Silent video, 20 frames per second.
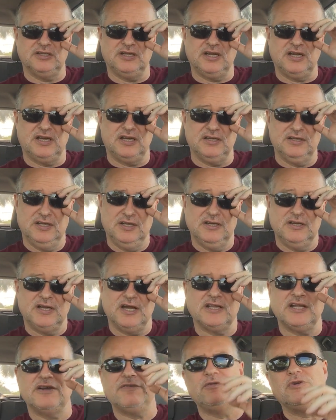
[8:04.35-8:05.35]
a
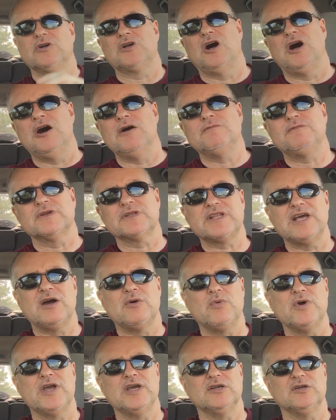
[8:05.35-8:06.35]
level of conflict
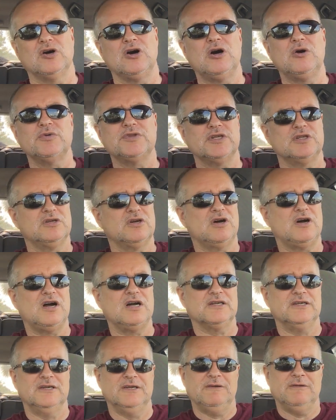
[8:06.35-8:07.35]
that way at all with the
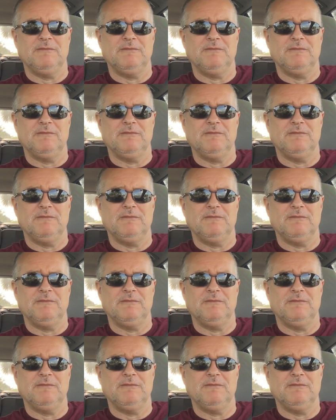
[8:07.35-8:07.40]
dog.